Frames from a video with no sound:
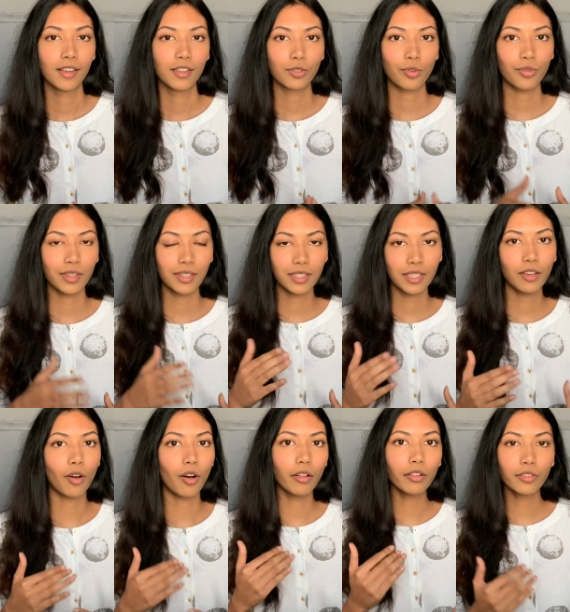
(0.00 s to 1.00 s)
So, you can see
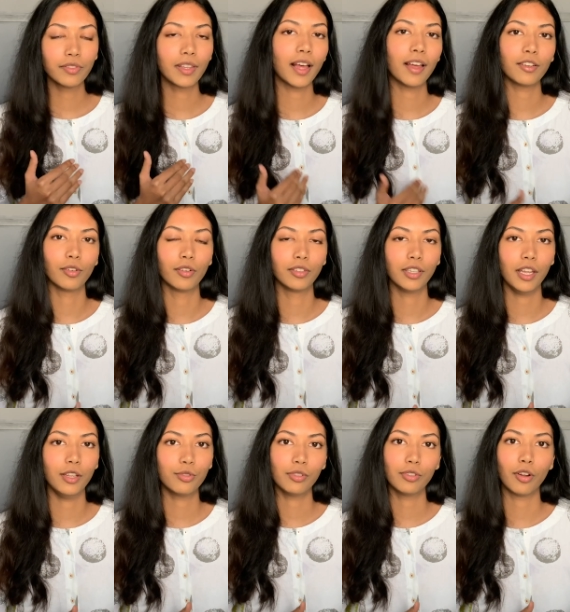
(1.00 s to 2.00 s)
all of that on
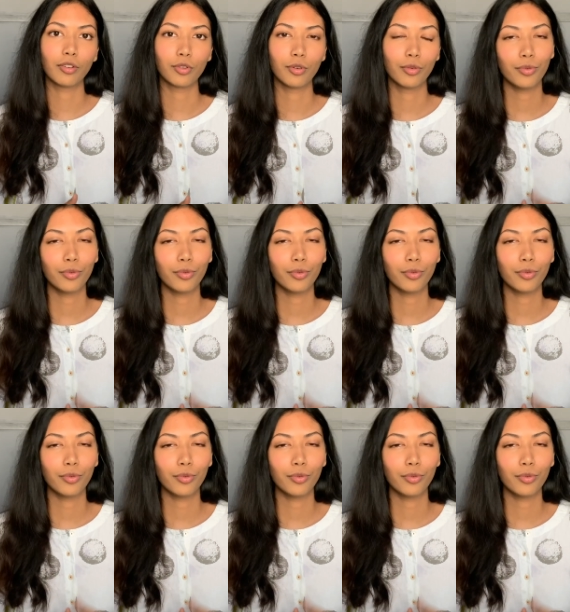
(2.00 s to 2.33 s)
angel.co,